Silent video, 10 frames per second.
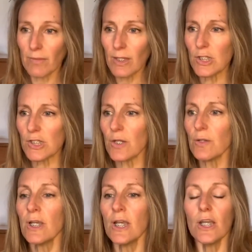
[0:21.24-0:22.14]
So
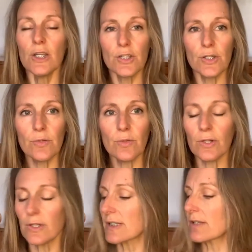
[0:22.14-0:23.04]
2
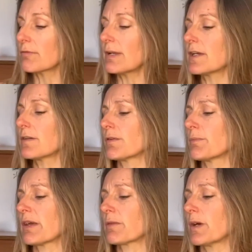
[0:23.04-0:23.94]
oils that are really good for a
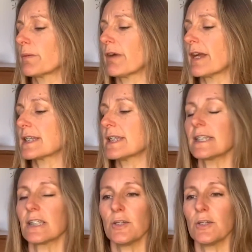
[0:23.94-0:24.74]
breathwork practice,